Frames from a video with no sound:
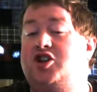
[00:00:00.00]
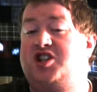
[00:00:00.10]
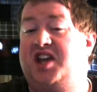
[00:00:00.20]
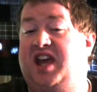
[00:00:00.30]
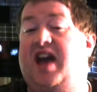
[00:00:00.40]

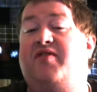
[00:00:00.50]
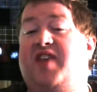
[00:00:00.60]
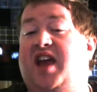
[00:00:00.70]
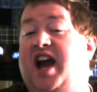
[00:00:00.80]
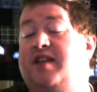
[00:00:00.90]
to get
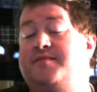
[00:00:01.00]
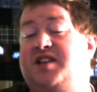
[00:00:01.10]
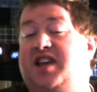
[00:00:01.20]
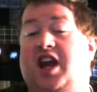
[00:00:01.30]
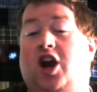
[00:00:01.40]
the items
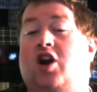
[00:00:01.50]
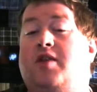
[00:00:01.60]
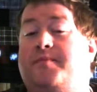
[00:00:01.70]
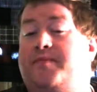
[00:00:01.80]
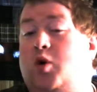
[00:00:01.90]
and gear,
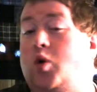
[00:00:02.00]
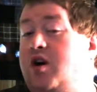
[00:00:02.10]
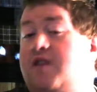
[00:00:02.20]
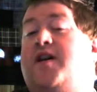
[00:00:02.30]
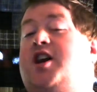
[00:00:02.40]

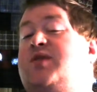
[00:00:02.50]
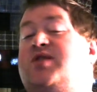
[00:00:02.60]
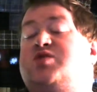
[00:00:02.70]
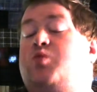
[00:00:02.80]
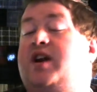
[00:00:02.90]
work
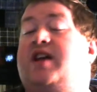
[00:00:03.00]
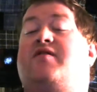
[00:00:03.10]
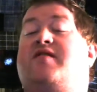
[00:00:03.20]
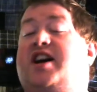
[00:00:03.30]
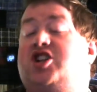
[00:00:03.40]
followers,
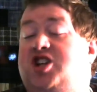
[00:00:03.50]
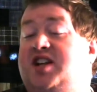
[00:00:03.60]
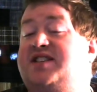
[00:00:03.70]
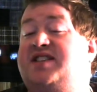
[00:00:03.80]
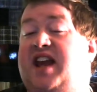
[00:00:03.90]
whatever that shit
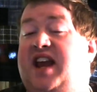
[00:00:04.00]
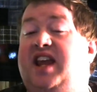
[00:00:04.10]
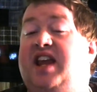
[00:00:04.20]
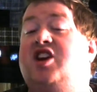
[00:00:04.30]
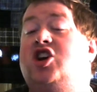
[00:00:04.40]
is that I
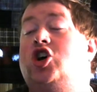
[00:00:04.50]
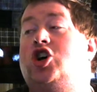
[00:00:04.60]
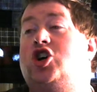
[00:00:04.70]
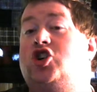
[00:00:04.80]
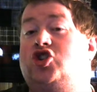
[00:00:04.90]
need
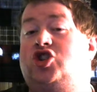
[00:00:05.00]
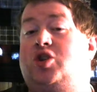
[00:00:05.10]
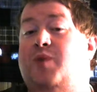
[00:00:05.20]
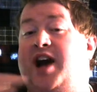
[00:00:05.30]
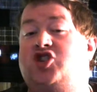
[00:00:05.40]

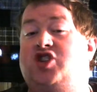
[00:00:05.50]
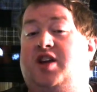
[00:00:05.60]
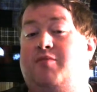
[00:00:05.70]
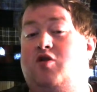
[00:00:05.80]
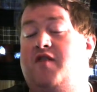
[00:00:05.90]
to
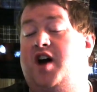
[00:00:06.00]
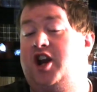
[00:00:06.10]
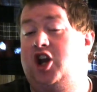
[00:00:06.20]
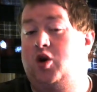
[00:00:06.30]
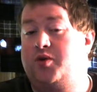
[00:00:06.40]
actually move on
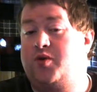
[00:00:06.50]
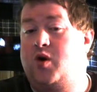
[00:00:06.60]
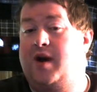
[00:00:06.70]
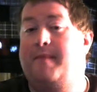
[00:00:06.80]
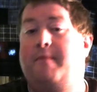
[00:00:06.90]
and go
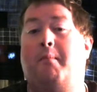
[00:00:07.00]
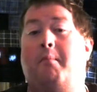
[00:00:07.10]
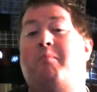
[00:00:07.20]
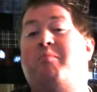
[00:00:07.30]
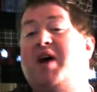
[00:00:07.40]
through it.
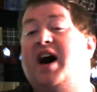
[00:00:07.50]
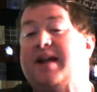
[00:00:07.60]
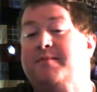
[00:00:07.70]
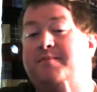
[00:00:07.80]
But,